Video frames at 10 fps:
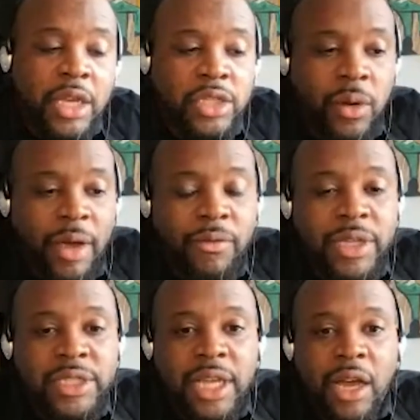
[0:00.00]
So I
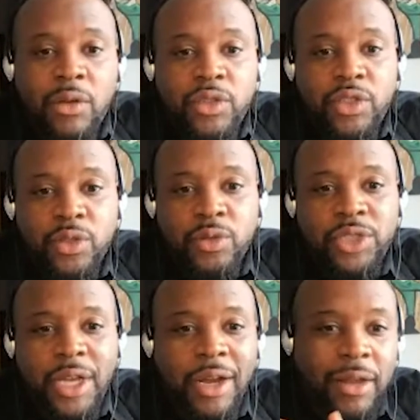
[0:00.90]
reached out to
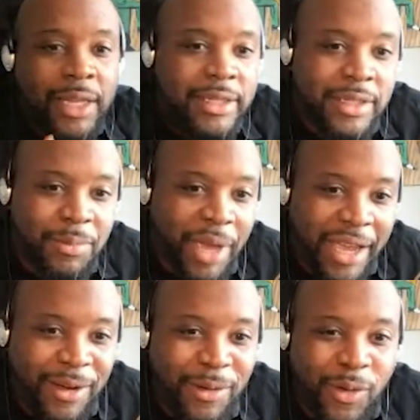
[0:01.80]
shout out Lindsay
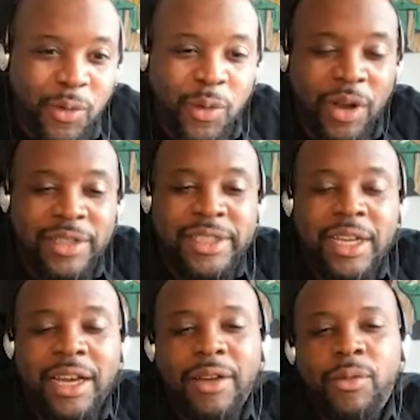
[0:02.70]
Bale, who works
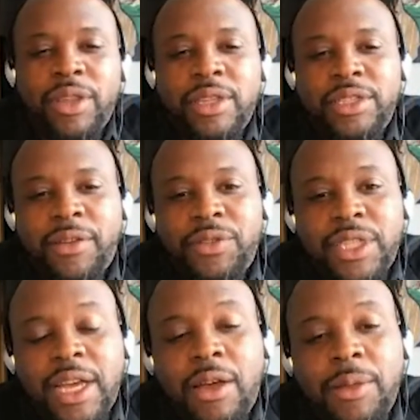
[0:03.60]
uh, with the
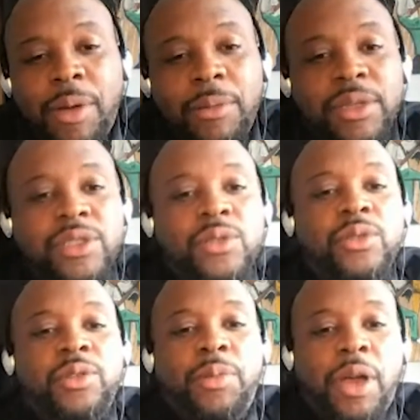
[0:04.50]
Jefferson County Public
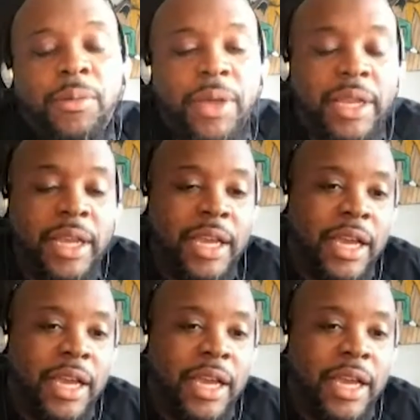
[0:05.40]
School Department,